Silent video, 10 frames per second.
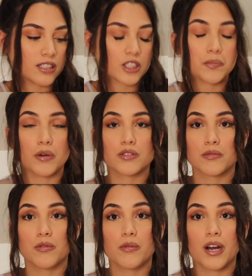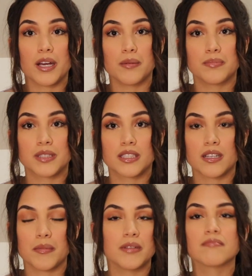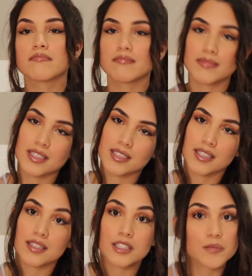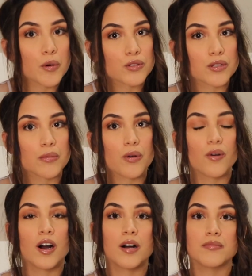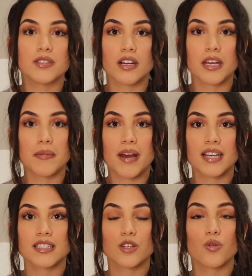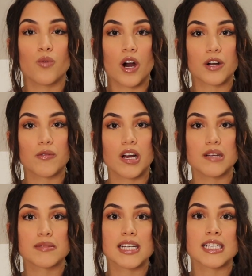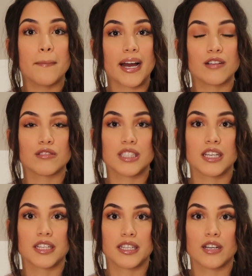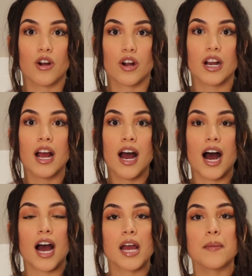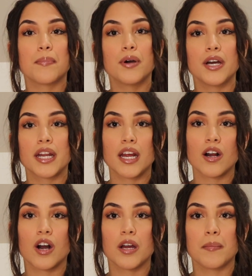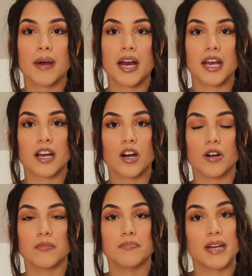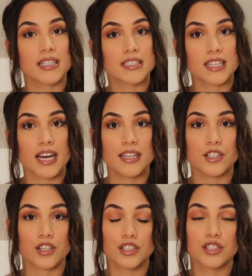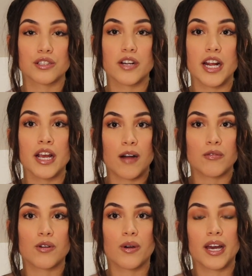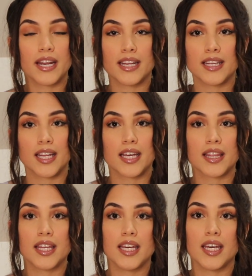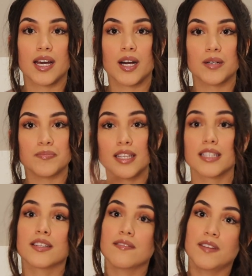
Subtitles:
disposable wipes, I mean, disposable doggy bags and the water wipes is my utility cart. I put it on my bedside nursery. I will go ahead and link the